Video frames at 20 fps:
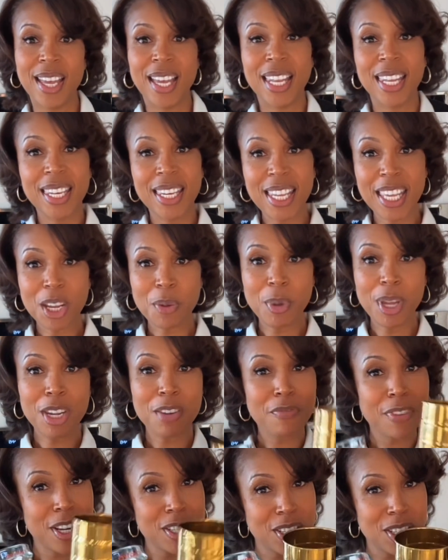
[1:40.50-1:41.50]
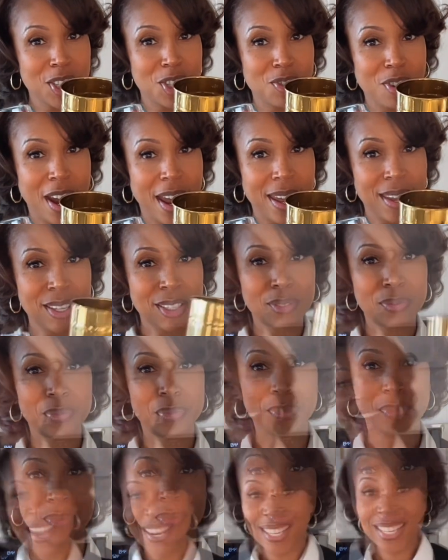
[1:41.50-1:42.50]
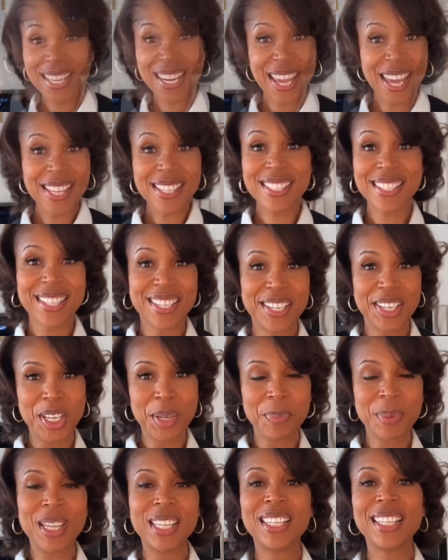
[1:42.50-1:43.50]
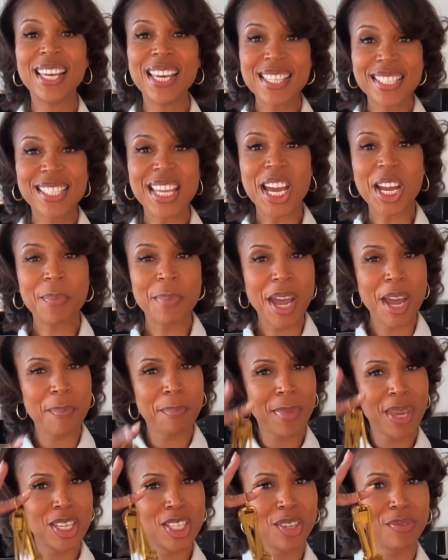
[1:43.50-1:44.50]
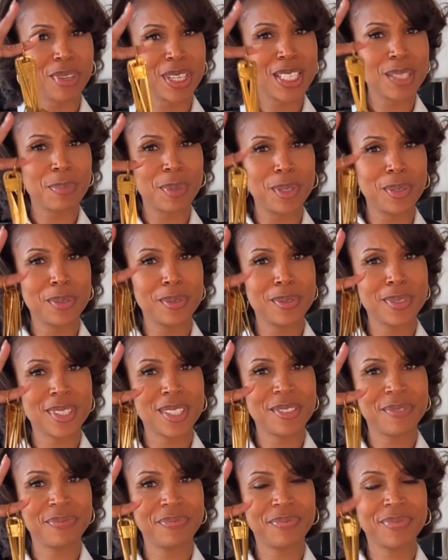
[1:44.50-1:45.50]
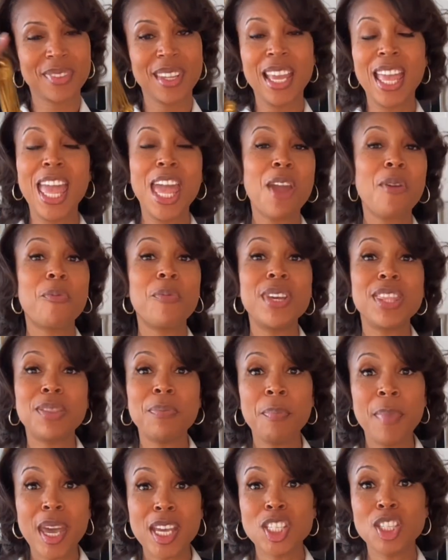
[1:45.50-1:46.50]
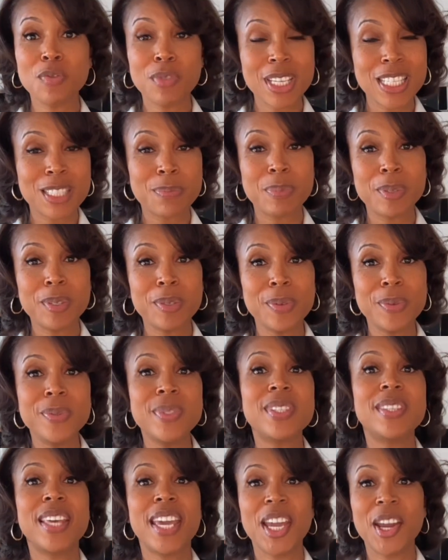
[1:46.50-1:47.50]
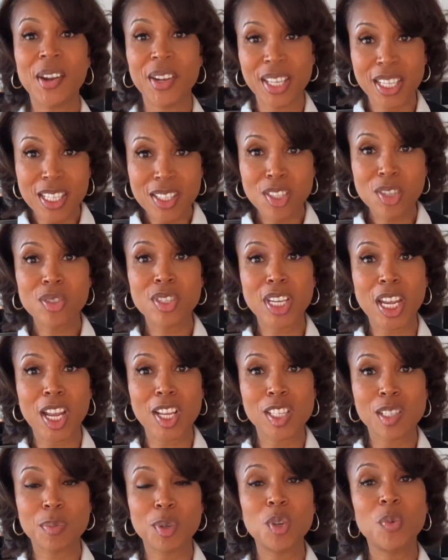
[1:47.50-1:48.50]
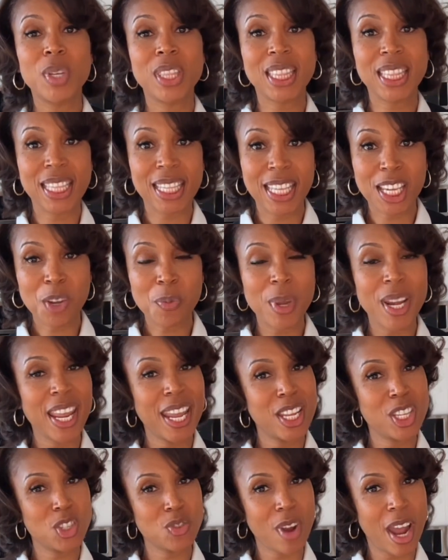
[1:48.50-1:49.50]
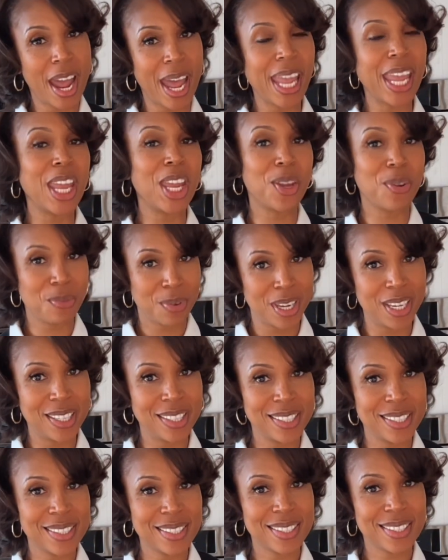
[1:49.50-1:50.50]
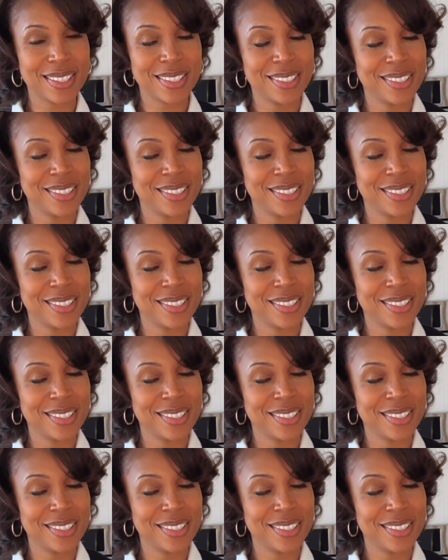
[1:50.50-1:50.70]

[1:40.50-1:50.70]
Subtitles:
Liquid versus dry. Next up, let's talk about measuring spoons. With measuring spoons, they are interchangeable with liquid and dry ingredients.